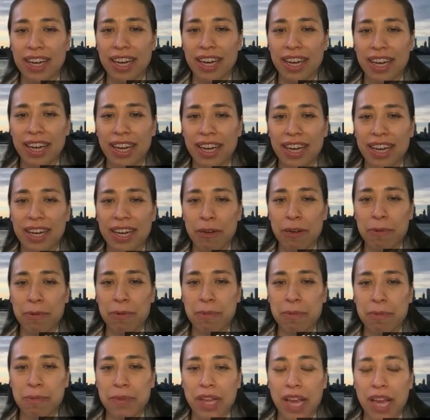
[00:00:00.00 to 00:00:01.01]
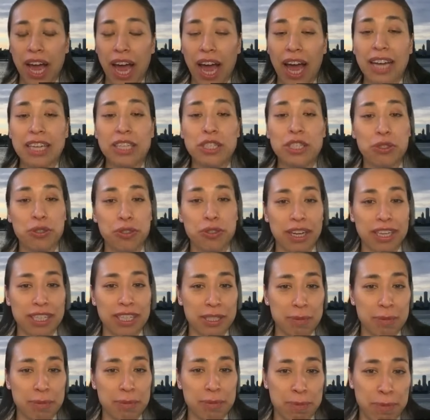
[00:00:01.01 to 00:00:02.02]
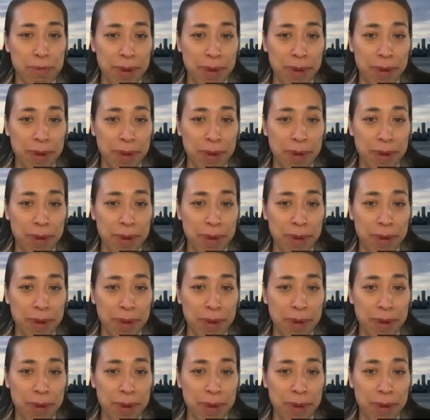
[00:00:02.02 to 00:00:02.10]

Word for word: um, I stress